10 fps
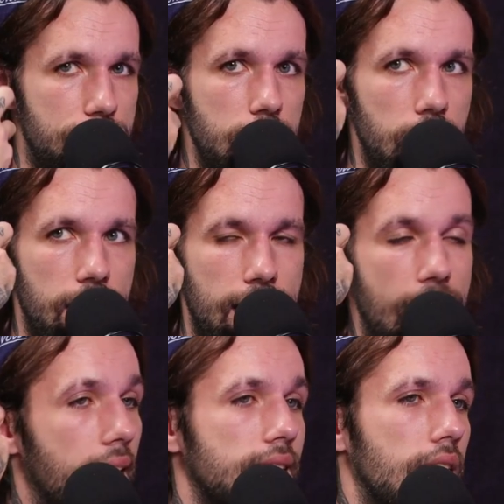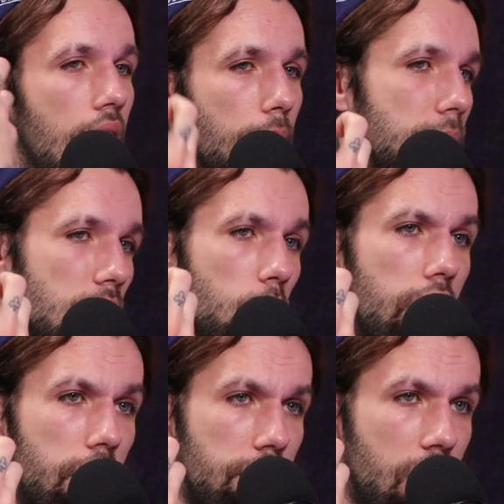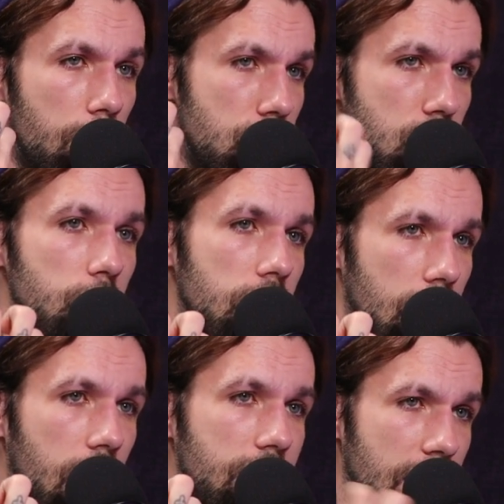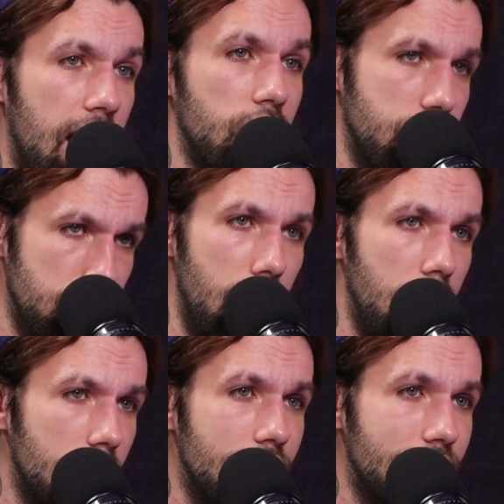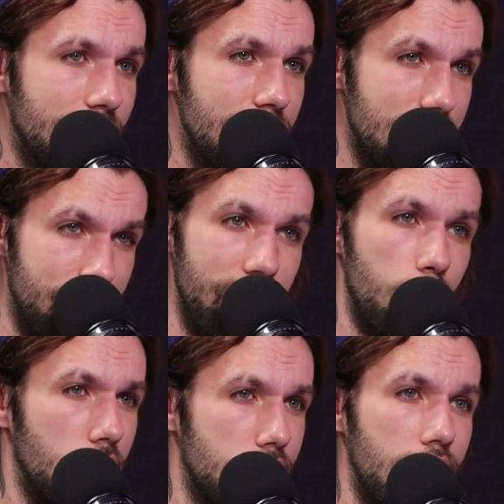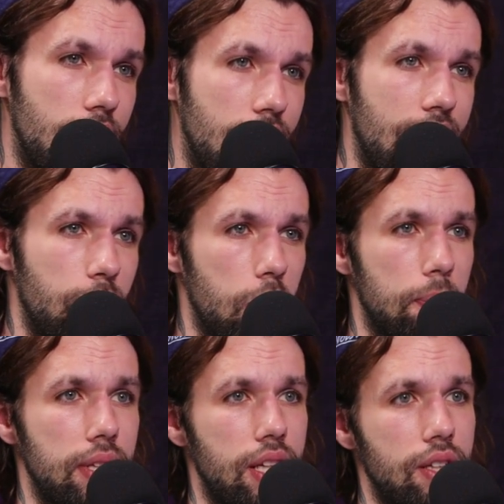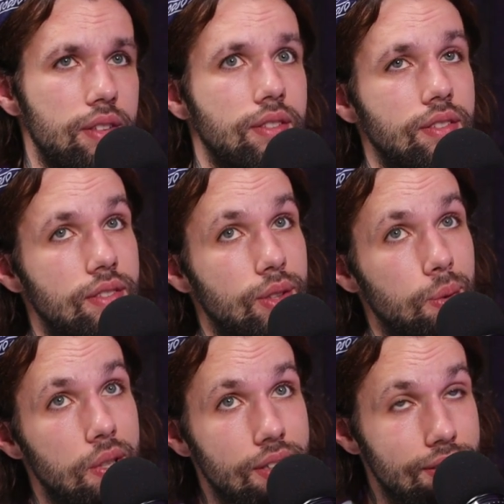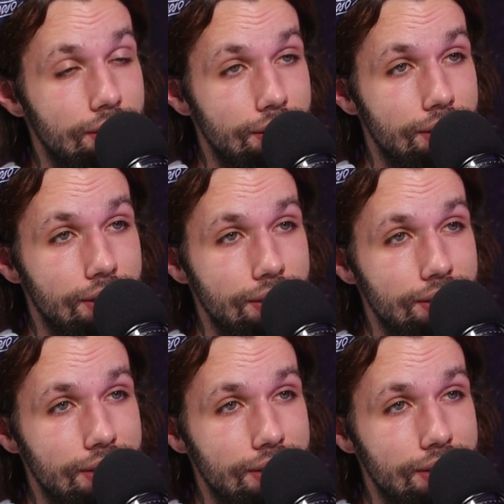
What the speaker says: feel like I had to not be aware that I was doing that to actually write it. Because if I would have done that, I would have been like, do I want to say that?